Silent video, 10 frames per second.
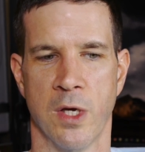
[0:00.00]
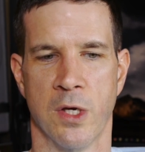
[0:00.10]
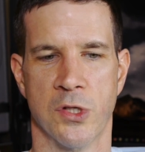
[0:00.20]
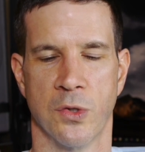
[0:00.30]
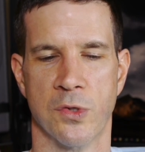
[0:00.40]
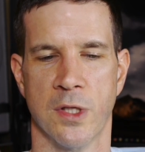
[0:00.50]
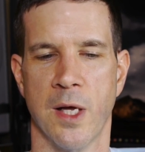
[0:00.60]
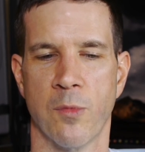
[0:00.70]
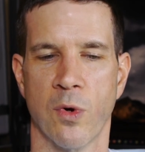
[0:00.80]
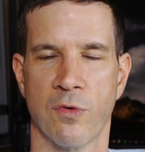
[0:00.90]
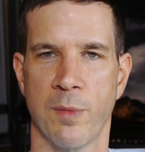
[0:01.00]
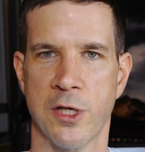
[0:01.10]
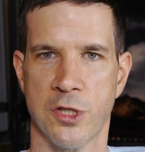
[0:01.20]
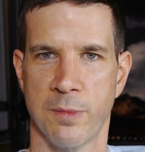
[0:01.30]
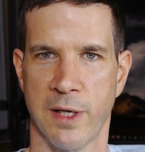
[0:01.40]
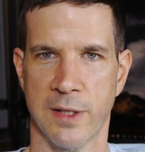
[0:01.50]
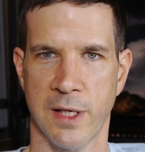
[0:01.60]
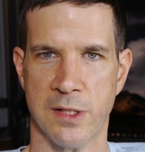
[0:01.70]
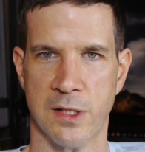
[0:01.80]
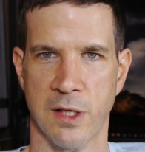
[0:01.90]
So there's a lot more information about
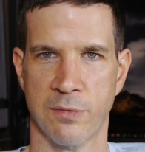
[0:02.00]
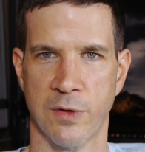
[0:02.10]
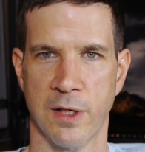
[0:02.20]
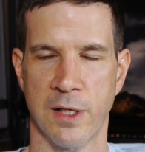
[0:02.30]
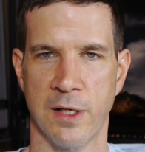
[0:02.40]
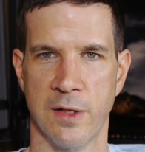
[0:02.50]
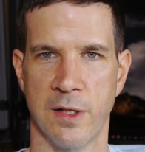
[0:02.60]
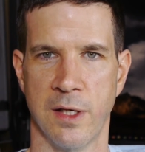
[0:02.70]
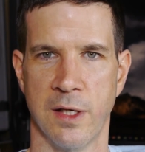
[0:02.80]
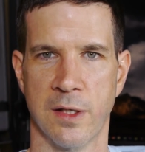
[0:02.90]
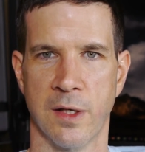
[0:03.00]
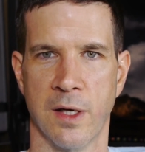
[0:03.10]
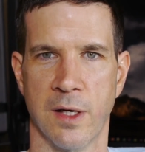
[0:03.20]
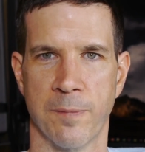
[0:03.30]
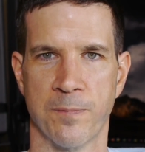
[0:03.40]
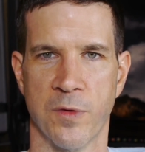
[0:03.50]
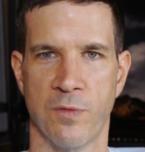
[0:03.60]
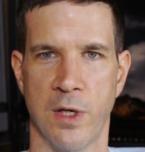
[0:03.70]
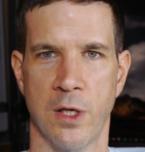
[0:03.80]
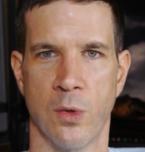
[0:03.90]
that stuff in the
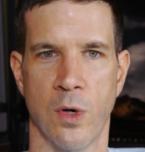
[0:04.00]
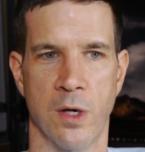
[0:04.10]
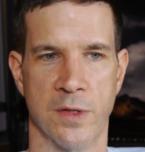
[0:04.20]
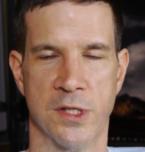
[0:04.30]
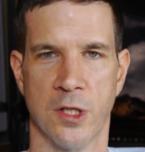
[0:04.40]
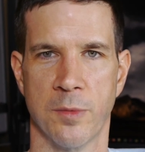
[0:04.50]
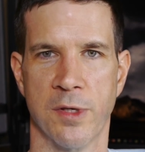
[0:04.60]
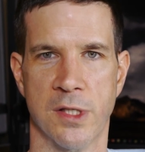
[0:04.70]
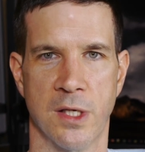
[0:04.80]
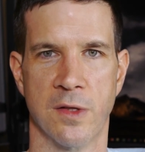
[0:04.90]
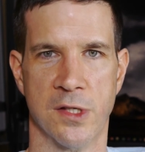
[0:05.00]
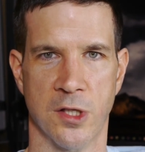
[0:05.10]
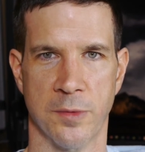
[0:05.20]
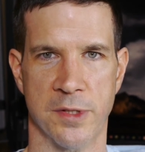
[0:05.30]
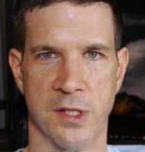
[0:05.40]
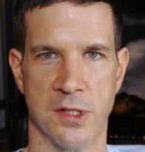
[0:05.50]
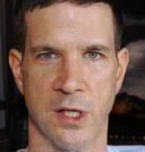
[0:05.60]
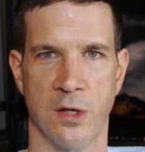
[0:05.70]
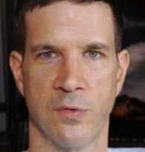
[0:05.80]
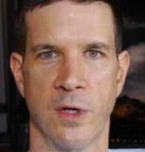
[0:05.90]
video on the syllabus and in the syllabus
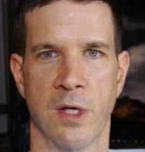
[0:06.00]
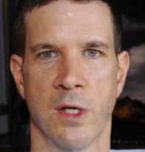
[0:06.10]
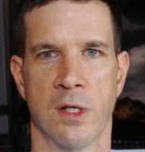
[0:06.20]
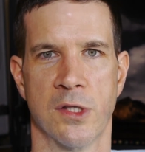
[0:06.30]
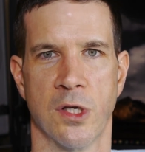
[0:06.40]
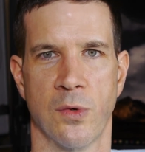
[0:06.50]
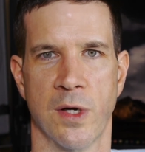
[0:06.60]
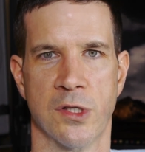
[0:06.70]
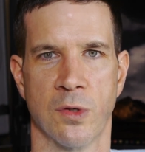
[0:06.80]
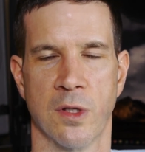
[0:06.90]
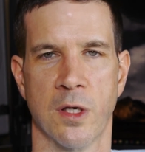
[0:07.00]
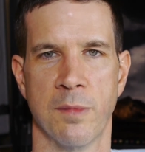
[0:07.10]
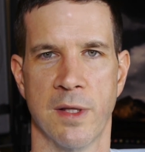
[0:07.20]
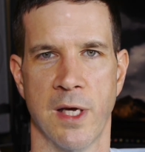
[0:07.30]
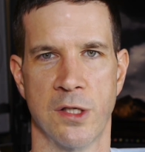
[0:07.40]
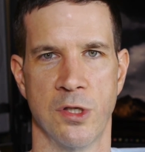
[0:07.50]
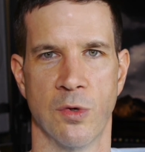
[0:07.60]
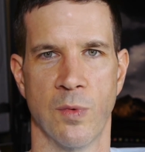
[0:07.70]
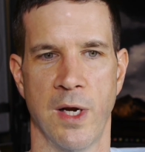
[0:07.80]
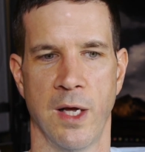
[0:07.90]
itself. So I certainly commend that to your
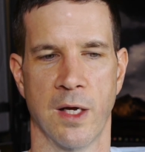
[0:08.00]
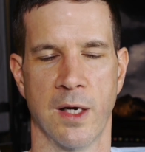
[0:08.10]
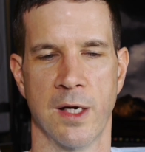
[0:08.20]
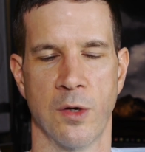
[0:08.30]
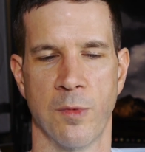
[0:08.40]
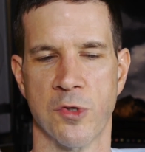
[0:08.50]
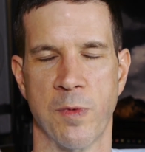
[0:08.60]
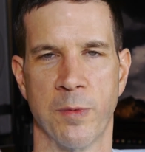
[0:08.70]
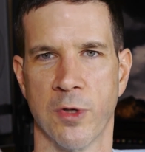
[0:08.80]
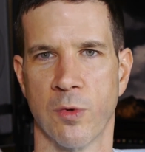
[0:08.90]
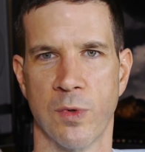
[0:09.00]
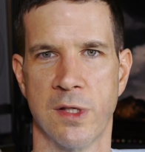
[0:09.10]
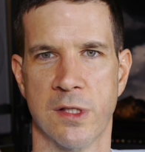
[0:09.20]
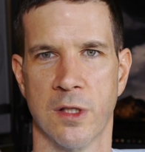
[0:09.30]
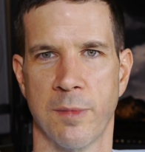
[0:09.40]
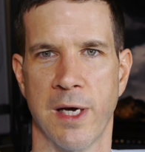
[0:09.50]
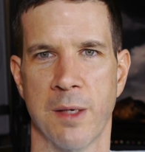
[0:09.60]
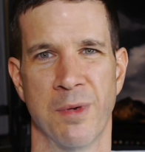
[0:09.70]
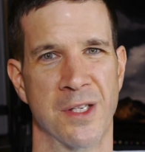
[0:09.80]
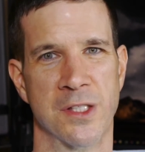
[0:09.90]
reading. And I know most people don't read syllabi,
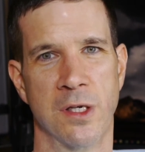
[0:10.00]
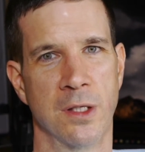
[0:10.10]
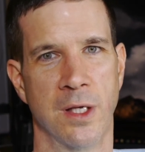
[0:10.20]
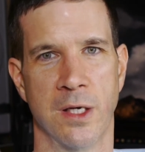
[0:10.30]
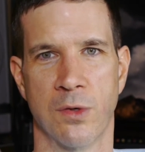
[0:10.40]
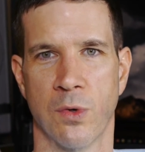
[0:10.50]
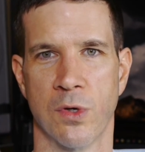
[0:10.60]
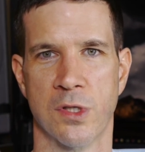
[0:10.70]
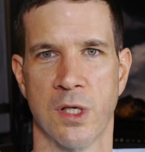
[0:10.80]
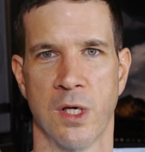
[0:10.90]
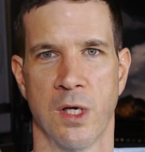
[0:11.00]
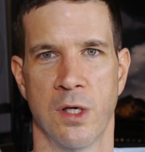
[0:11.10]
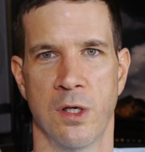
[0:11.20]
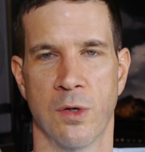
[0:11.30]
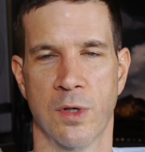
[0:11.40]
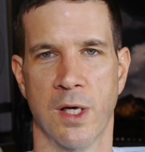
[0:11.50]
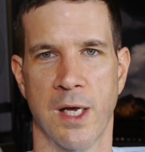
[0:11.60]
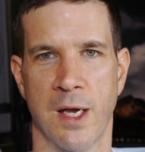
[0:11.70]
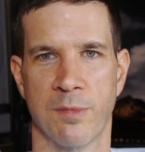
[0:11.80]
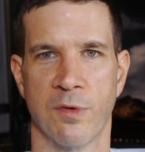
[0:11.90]
but it's an online course. You don't kind of
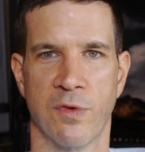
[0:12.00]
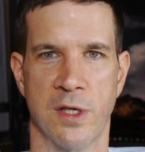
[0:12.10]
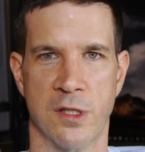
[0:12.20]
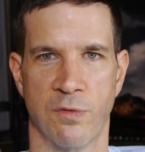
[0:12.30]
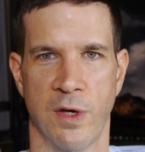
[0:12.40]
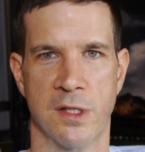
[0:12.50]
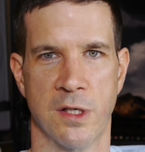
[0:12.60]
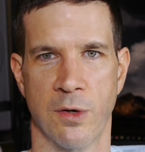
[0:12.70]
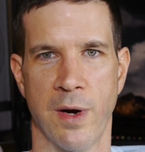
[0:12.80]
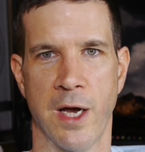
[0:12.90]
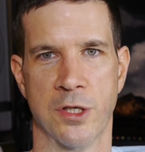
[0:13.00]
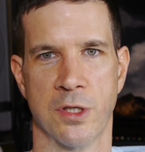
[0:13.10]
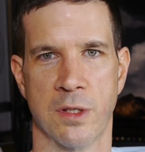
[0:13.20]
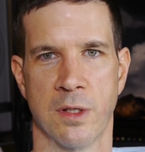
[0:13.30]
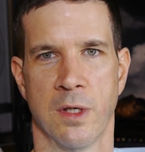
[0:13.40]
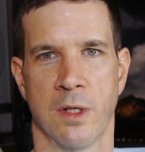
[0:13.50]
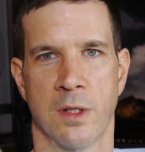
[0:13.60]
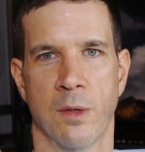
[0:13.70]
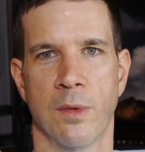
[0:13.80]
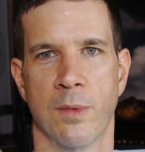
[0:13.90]
have the face-to-face interaction
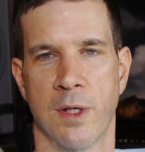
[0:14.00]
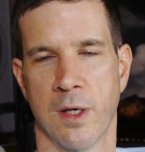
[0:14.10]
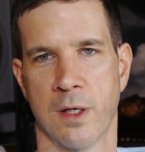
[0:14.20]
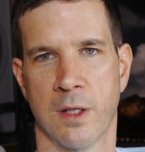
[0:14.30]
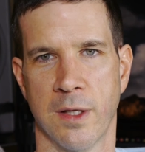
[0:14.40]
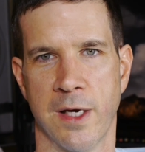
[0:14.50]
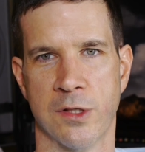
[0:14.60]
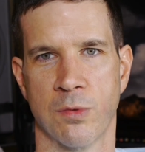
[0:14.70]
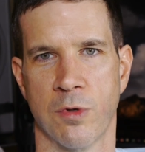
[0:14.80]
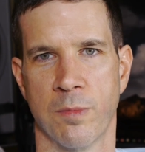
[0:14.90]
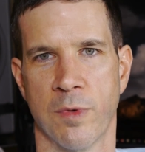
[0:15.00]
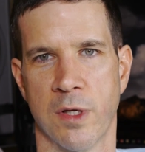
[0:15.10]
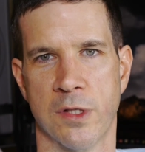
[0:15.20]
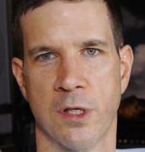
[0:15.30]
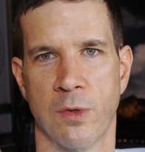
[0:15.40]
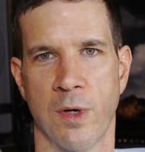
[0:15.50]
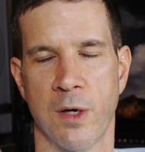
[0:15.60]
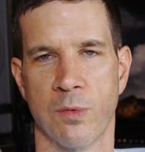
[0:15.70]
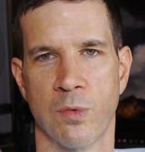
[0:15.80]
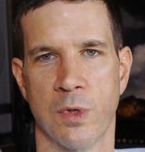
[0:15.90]
that we would get in a classroom. And so I
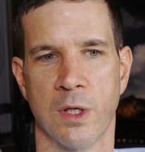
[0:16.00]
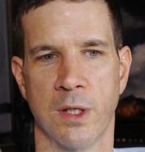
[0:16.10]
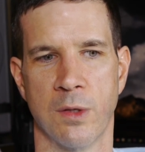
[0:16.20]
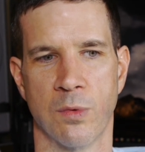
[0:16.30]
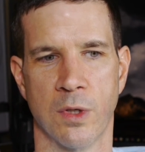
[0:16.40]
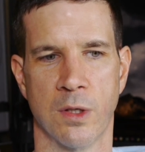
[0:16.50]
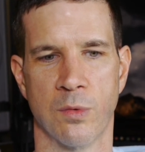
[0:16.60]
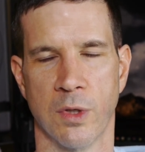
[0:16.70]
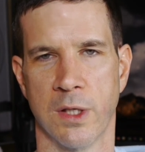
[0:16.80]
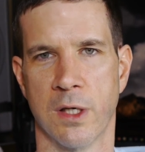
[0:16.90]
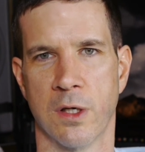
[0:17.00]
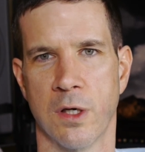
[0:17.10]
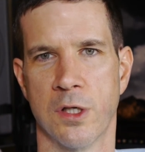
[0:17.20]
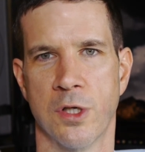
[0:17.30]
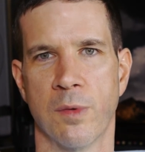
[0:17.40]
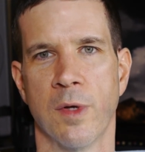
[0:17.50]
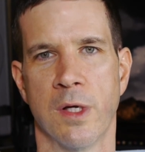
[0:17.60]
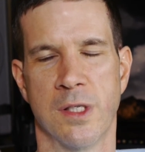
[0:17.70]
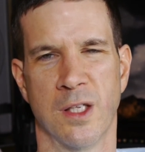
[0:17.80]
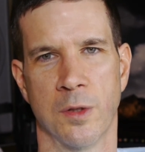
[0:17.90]
really, really, really encourage you,
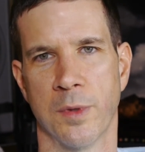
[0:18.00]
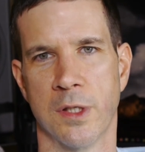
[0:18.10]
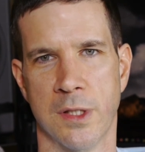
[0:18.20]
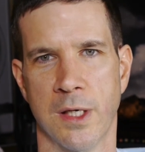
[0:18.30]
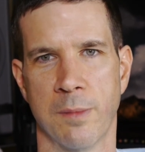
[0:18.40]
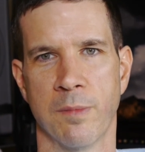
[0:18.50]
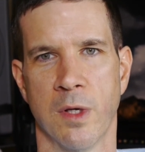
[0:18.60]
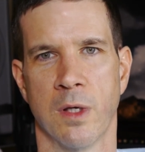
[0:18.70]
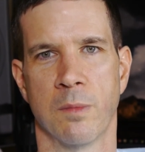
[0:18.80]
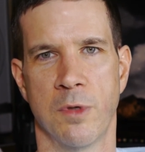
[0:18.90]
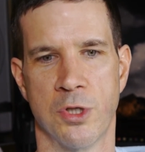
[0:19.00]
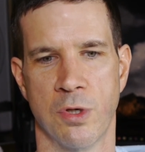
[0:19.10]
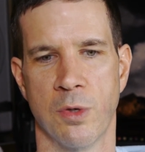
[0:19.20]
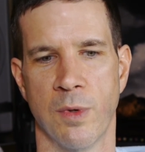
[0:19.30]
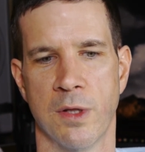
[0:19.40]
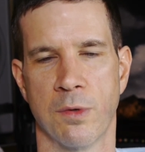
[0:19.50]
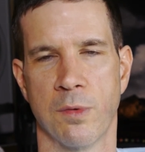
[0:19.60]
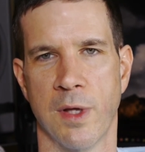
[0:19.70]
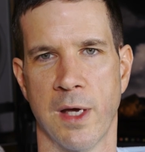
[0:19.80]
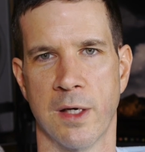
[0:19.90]
take a little bit of time, be sure you read through
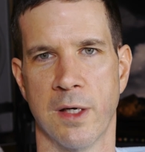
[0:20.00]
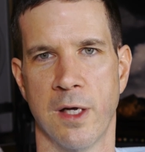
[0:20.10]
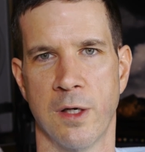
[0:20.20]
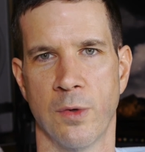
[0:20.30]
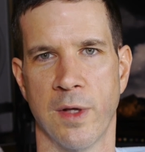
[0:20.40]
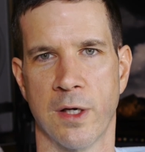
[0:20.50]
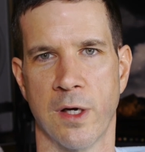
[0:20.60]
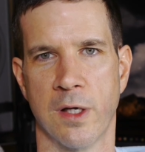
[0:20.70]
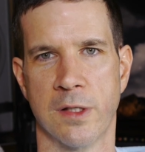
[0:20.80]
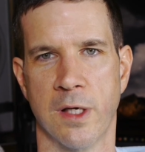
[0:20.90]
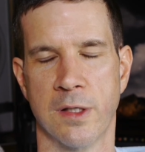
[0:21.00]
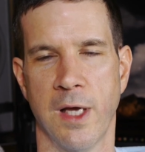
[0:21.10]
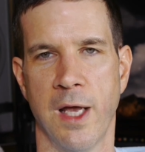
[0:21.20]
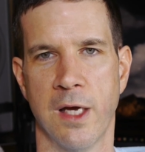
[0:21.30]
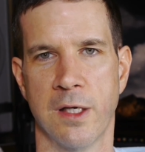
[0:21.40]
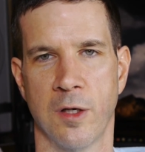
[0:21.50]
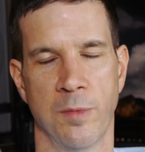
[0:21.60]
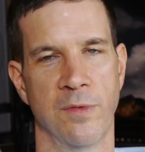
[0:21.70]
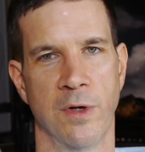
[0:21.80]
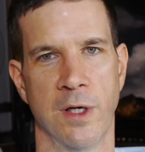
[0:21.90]
that and know that content. And it'll
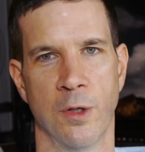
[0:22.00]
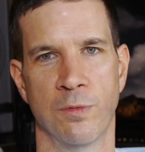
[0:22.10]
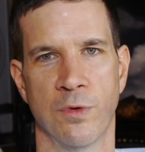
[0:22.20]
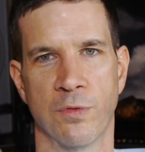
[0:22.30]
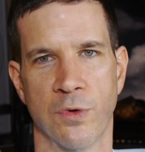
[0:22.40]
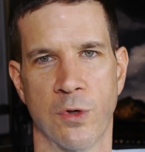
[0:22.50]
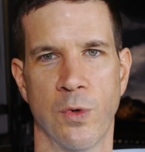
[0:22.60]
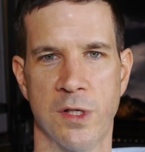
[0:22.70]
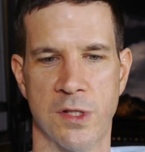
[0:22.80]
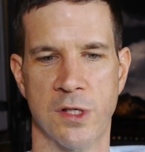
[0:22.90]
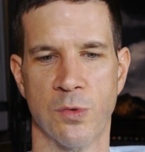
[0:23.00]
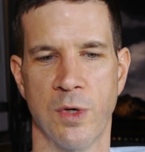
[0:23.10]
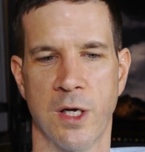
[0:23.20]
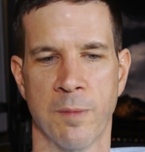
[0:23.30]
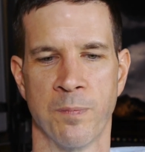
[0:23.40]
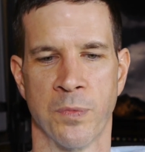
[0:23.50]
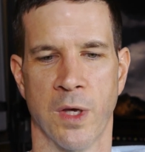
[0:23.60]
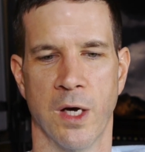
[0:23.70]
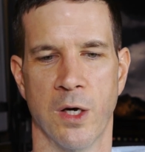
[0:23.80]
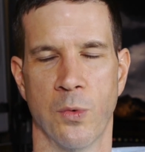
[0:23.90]
be very helpful for the quiz this week,
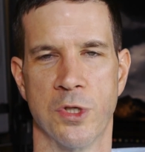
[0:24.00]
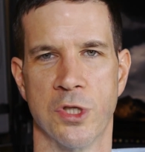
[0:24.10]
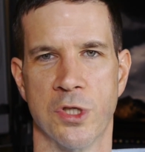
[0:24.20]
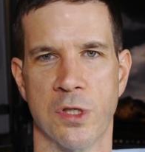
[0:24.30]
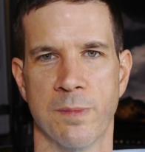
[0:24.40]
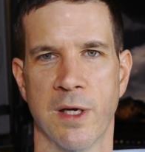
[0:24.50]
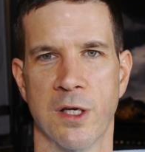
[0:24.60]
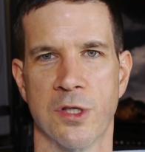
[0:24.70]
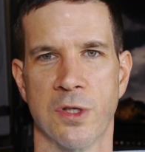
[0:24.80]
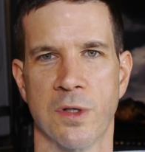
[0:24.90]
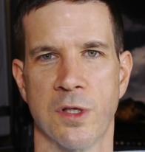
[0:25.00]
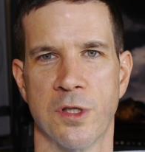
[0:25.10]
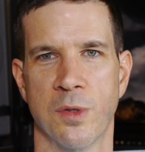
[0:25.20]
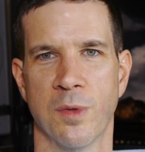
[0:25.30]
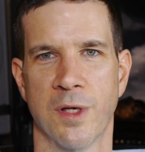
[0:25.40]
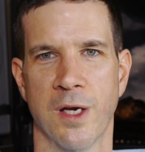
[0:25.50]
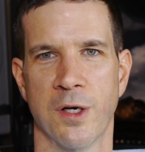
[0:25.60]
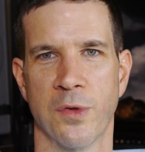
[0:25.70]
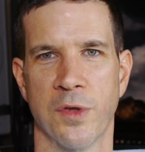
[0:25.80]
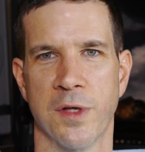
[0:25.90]
which is just making sure that you kind of
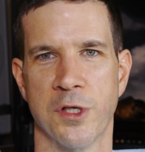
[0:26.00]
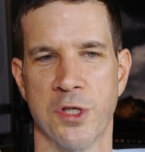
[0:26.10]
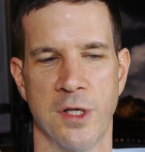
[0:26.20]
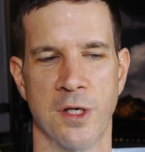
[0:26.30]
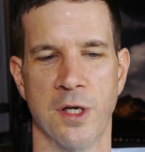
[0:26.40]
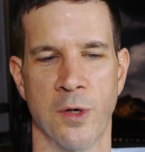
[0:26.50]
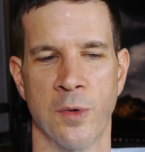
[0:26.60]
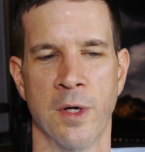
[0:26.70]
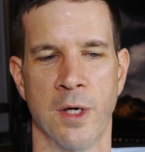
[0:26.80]
know the things you need to know